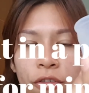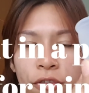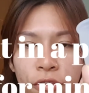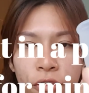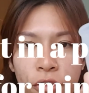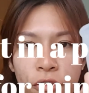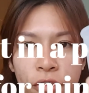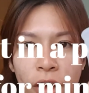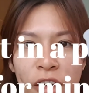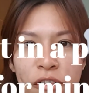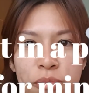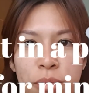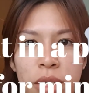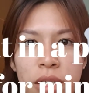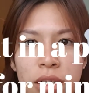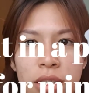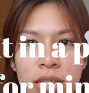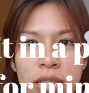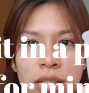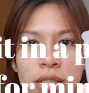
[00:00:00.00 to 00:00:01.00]
for 5
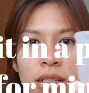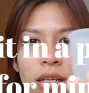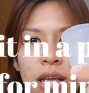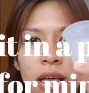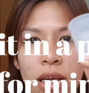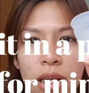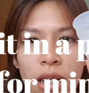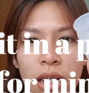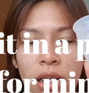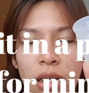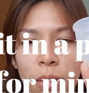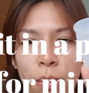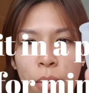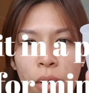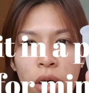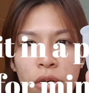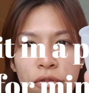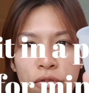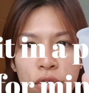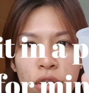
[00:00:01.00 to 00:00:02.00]
minutes in a
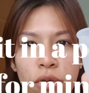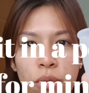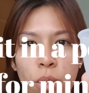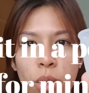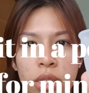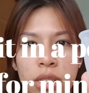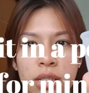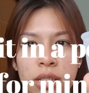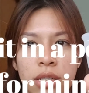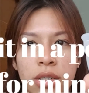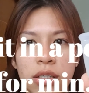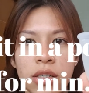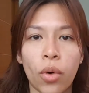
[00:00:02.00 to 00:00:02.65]
pot full of water.